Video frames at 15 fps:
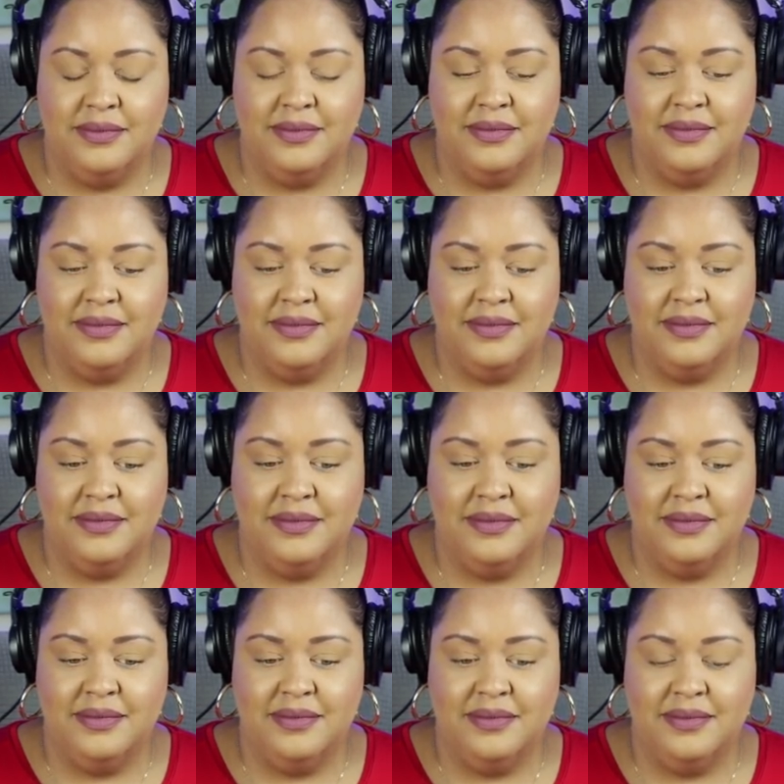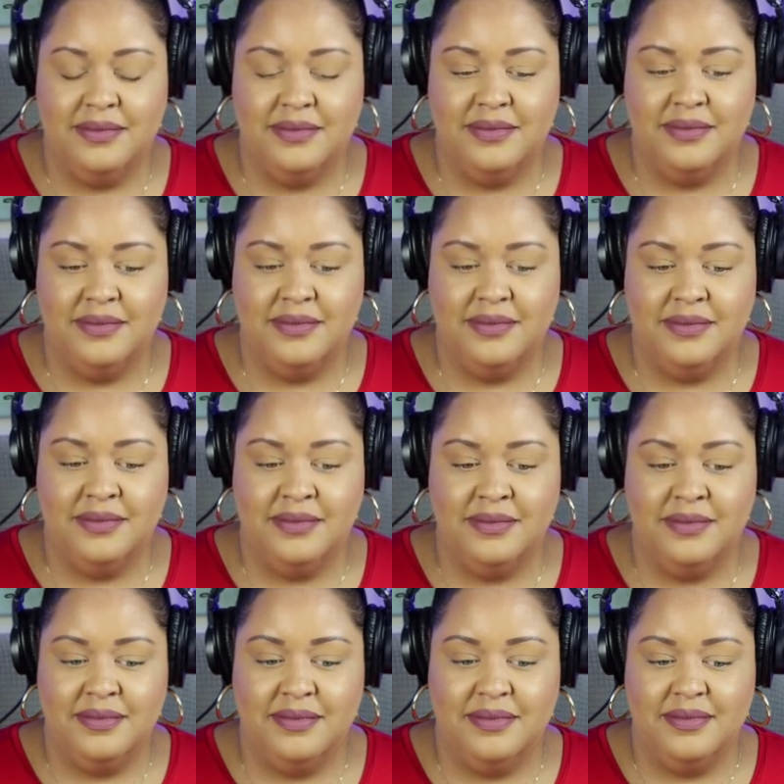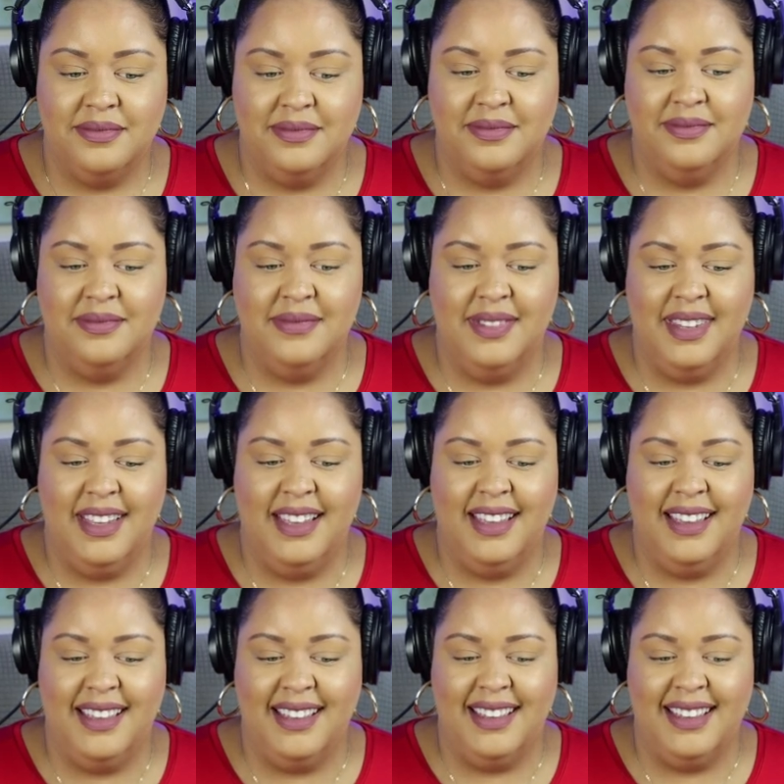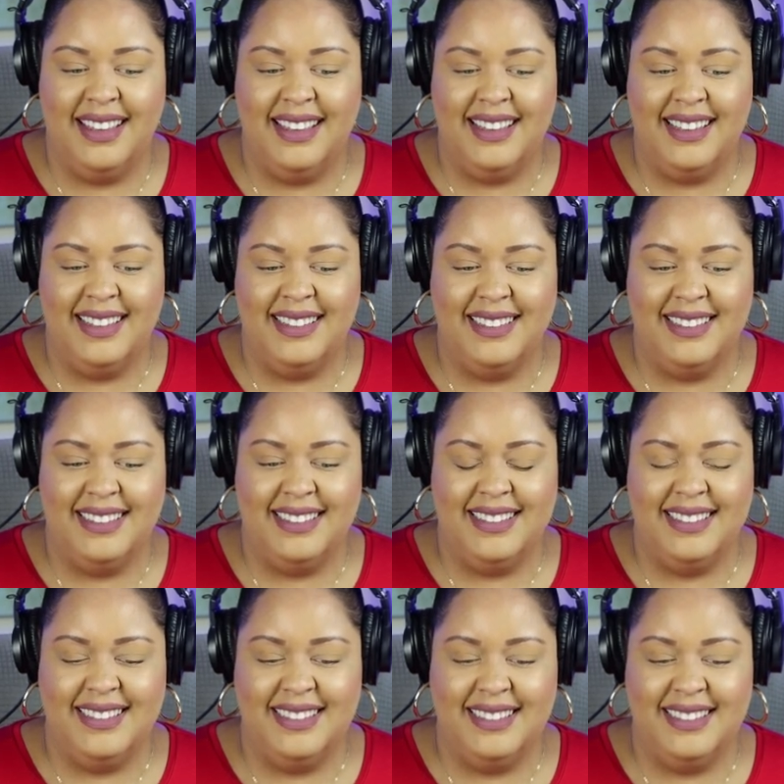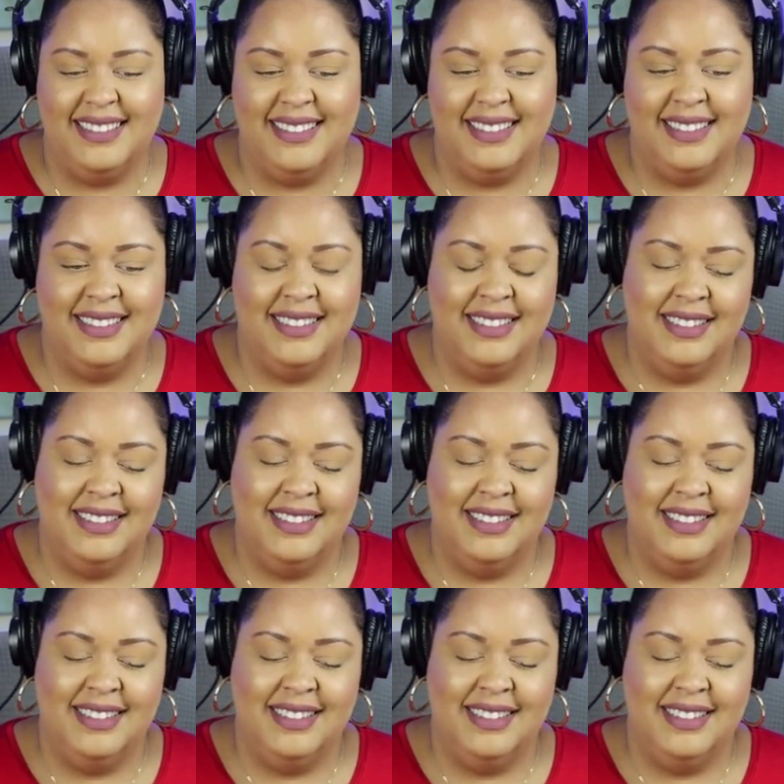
The person shown says nothing.